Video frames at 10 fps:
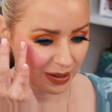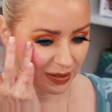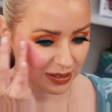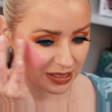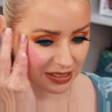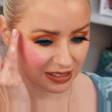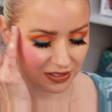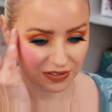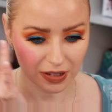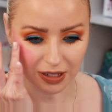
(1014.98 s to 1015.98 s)
This is
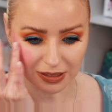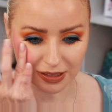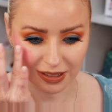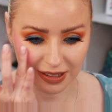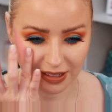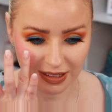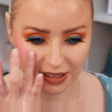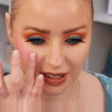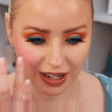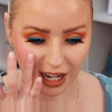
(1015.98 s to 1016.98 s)
fun.
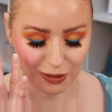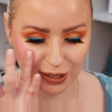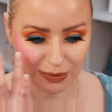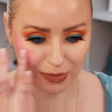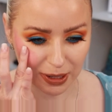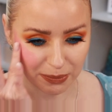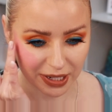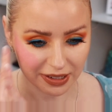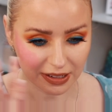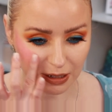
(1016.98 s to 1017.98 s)
I wouldn't mind
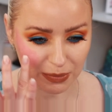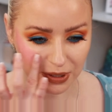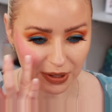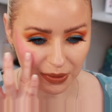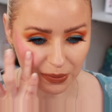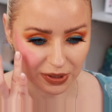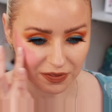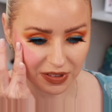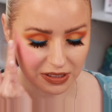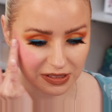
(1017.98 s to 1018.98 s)
picking up another one of
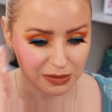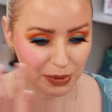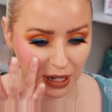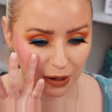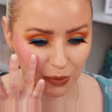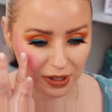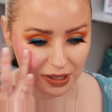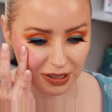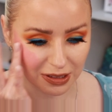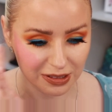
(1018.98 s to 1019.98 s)
these, but I want
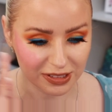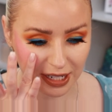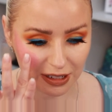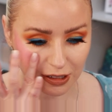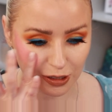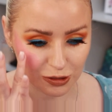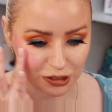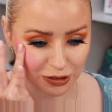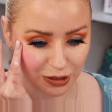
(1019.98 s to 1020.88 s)
to take a closer